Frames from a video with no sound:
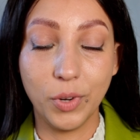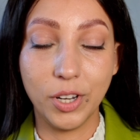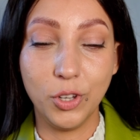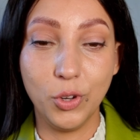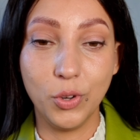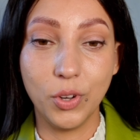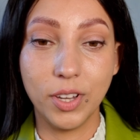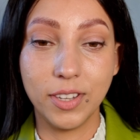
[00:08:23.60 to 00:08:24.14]
When
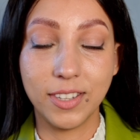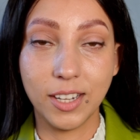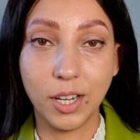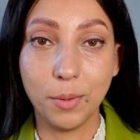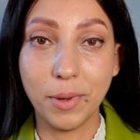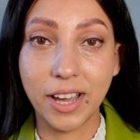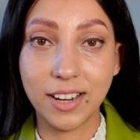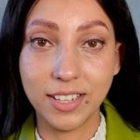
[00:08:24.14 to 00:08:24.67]
you think
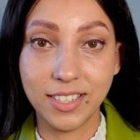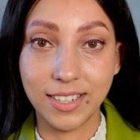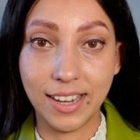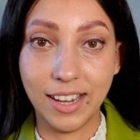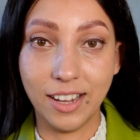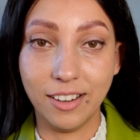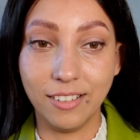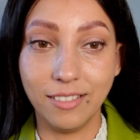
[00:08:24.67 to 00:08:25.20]
about a
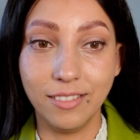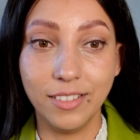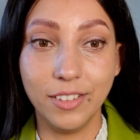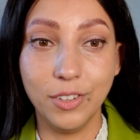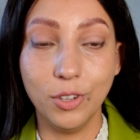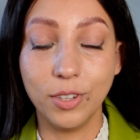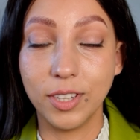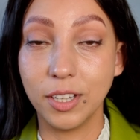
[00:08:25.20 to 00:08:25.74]
scene,
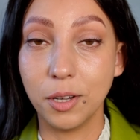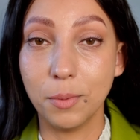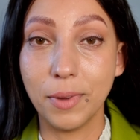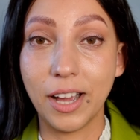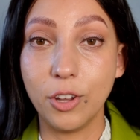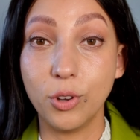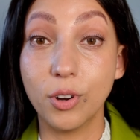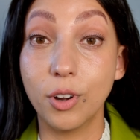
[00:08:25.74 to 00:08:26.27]
you think
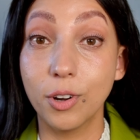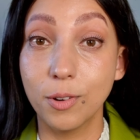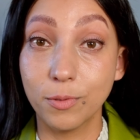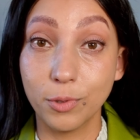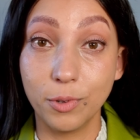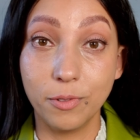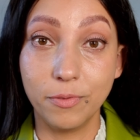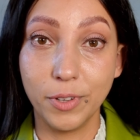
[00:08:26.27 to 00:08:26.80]
about your
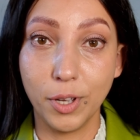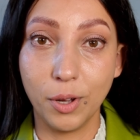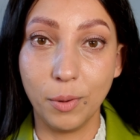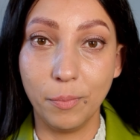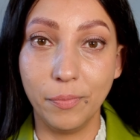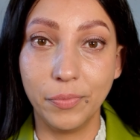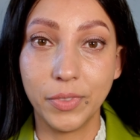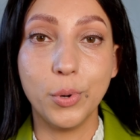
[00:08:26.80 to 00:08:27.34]
overall
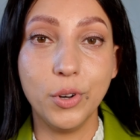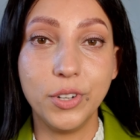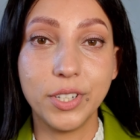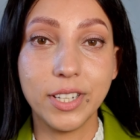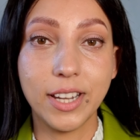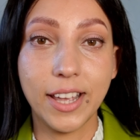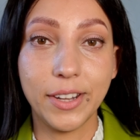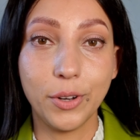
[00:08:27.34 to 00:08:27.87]
film, put
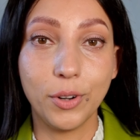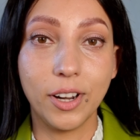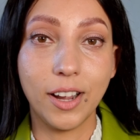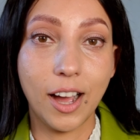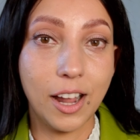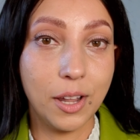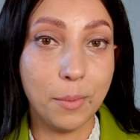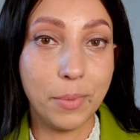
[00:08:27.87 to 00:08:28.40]
together a
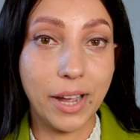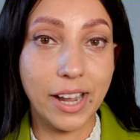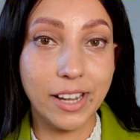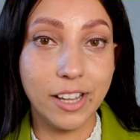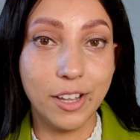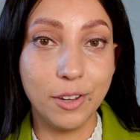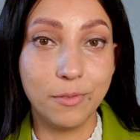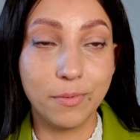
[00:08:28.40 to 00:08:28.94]
color
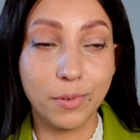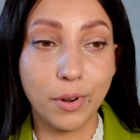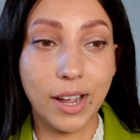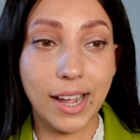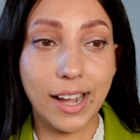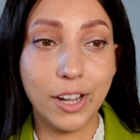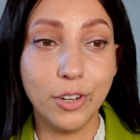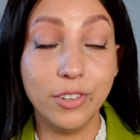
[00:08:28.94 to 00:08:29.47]
palette for
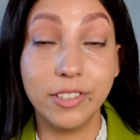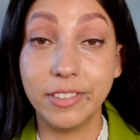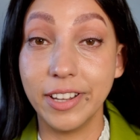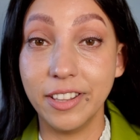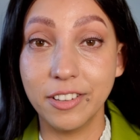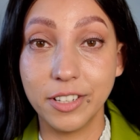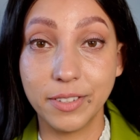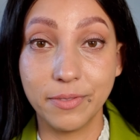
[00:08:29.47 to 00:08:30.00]
how you
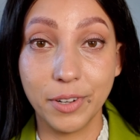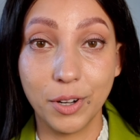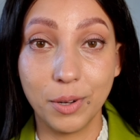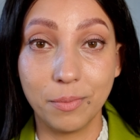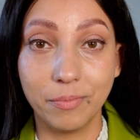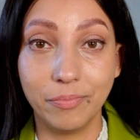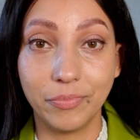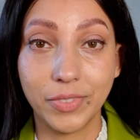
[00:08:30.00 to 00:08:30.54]
see this
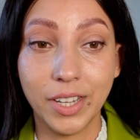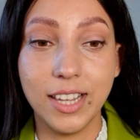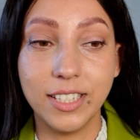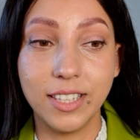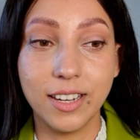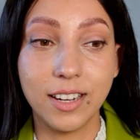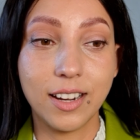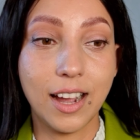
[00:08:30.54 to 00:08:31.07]
film.
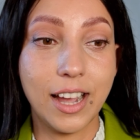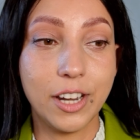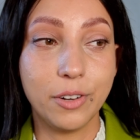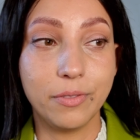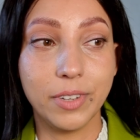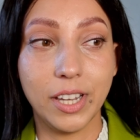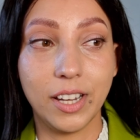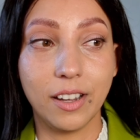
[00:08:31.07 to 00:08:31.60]
Is it a kind
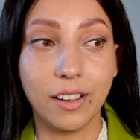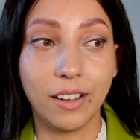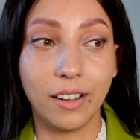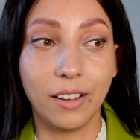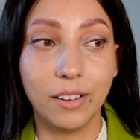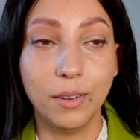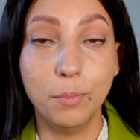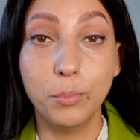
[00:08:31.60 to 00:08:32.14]
of like
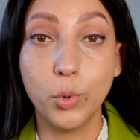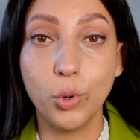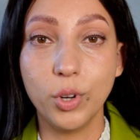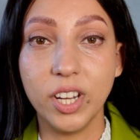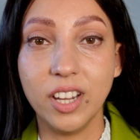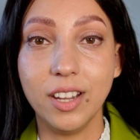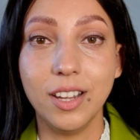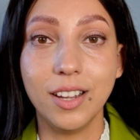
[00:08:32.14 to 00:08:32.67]
a
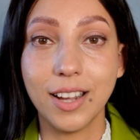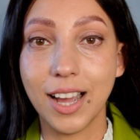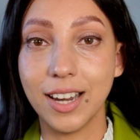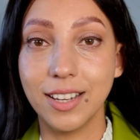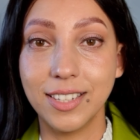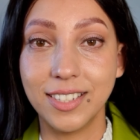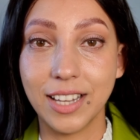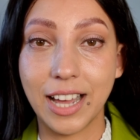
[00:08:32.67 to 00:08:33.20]
moody, kind
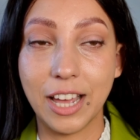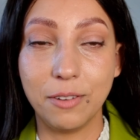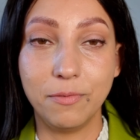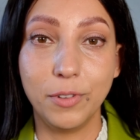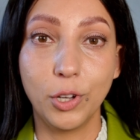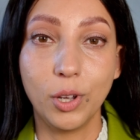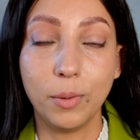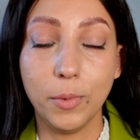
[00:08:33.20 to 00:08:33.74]
of sad
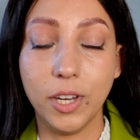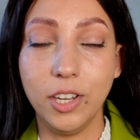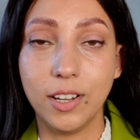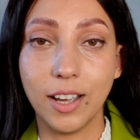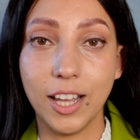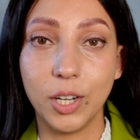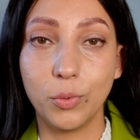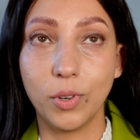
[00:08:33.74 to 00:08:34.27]
film and you
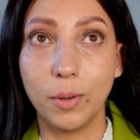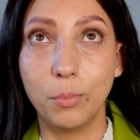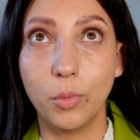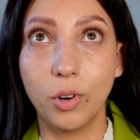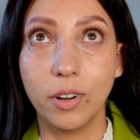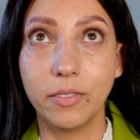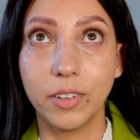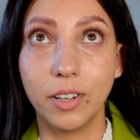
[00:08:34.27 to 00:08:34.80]
kind of want
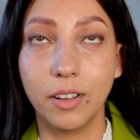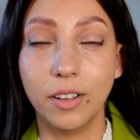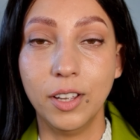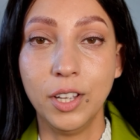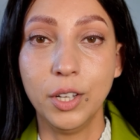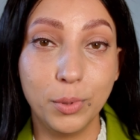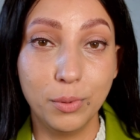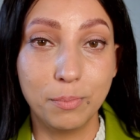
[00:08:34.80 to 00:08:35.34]
more of a
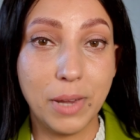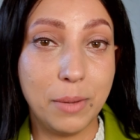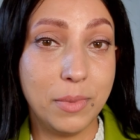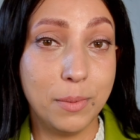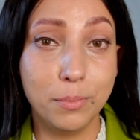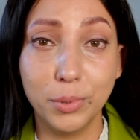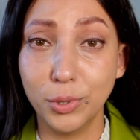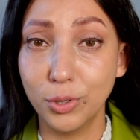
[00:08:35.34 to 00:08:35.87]

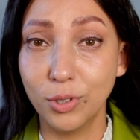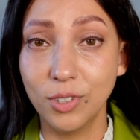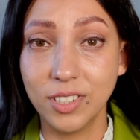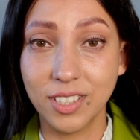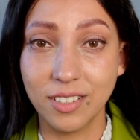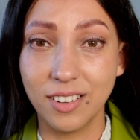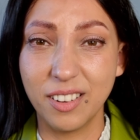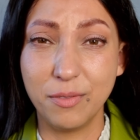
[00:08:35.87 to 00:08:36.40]
maybe
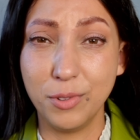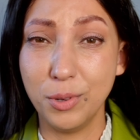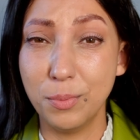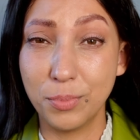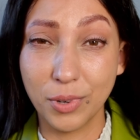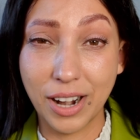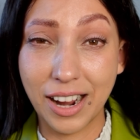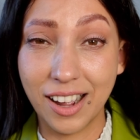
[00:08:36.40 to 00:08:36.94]
blues and a few
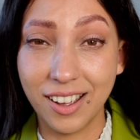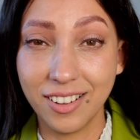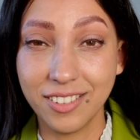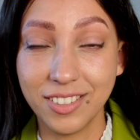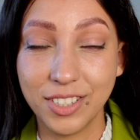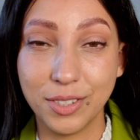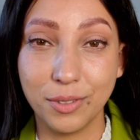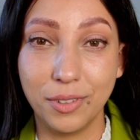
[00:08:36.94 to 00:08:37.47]

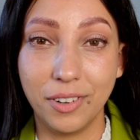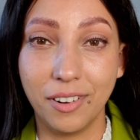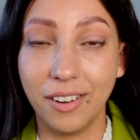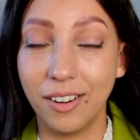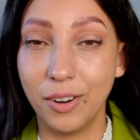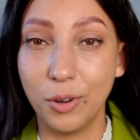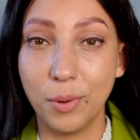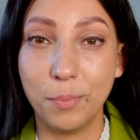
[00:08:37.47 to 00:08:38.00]
browns
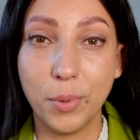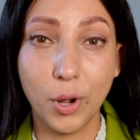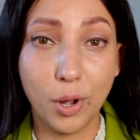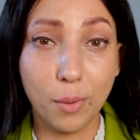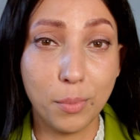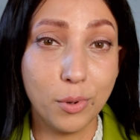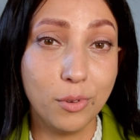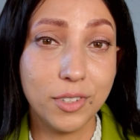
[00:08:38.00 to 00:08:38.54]
or
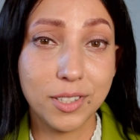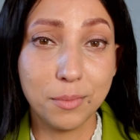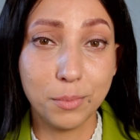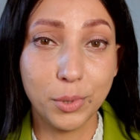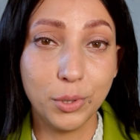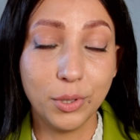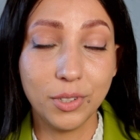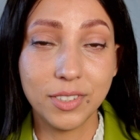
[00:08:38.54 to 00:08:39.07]
purples
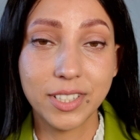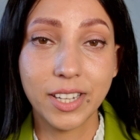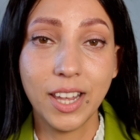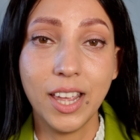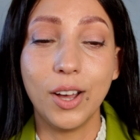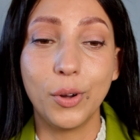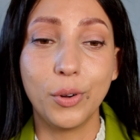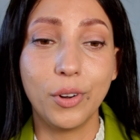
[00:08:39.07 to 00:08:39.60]
and blues?
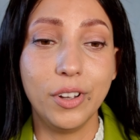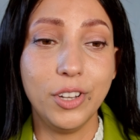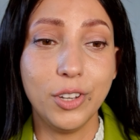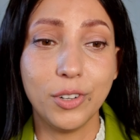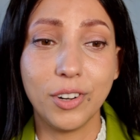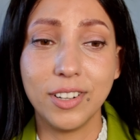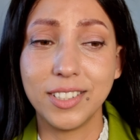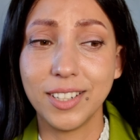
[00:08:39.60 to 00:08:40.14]
Or,
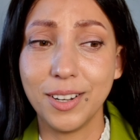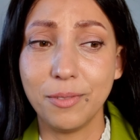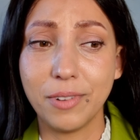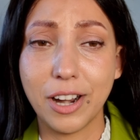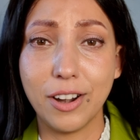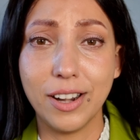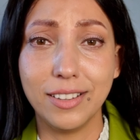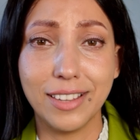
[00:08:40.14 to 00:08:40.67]
you know, is it a
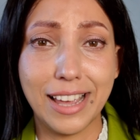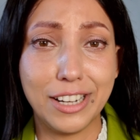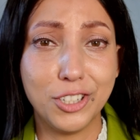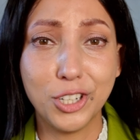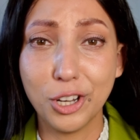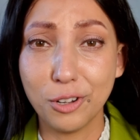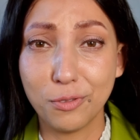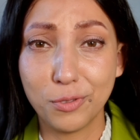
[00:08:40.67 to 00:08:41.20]
very like
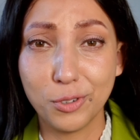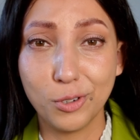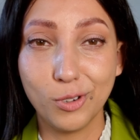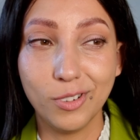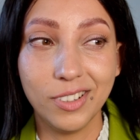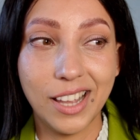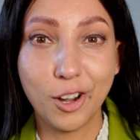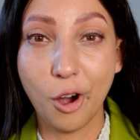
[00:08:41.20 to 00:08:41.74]

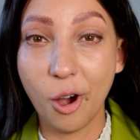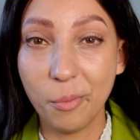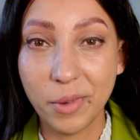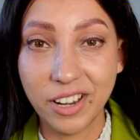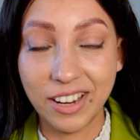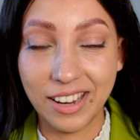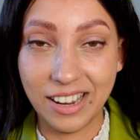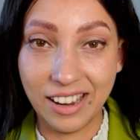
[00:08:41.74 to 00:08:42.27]
cheerful
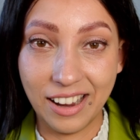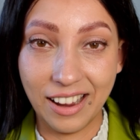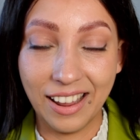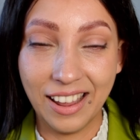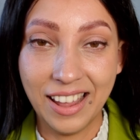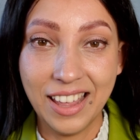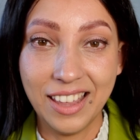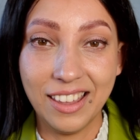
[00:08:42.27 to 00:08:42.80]
comedy
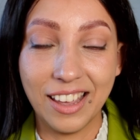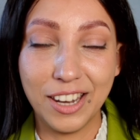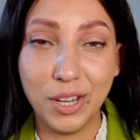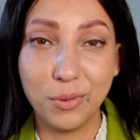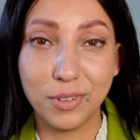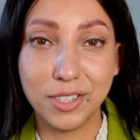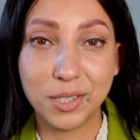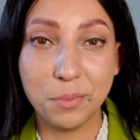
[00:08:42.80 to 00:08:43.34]
and
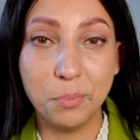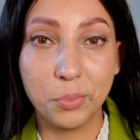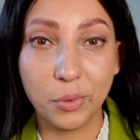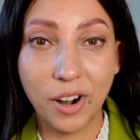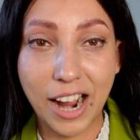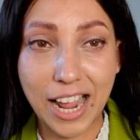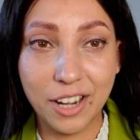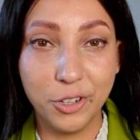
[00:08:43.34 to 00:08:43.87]
you want some
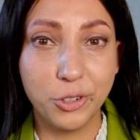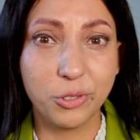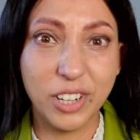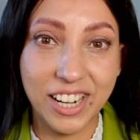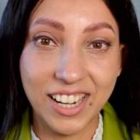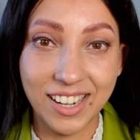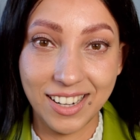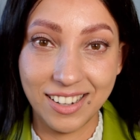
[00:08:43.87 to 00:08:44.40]
bright
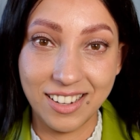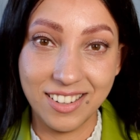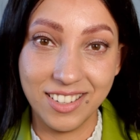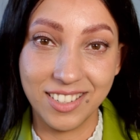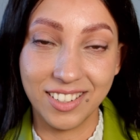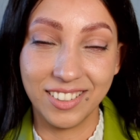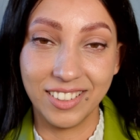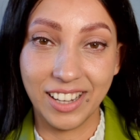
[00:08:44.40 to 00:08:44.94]

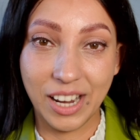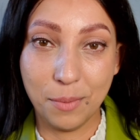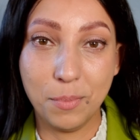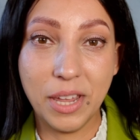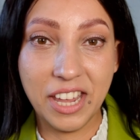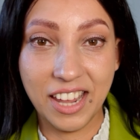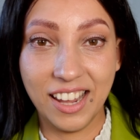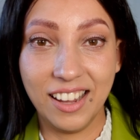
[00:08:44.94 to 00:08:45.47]
greens and like
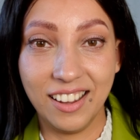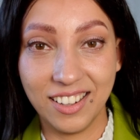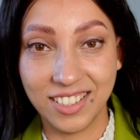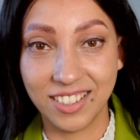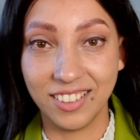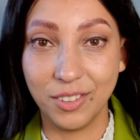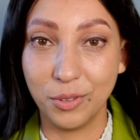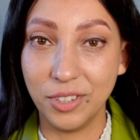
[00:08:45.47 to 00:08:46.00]

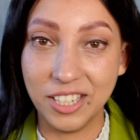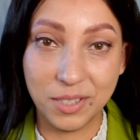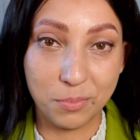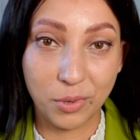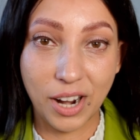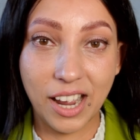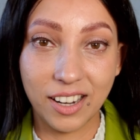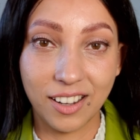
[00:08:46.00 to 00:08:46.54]
pinks and all these
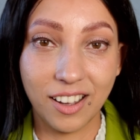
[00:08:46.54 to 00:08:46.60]
bright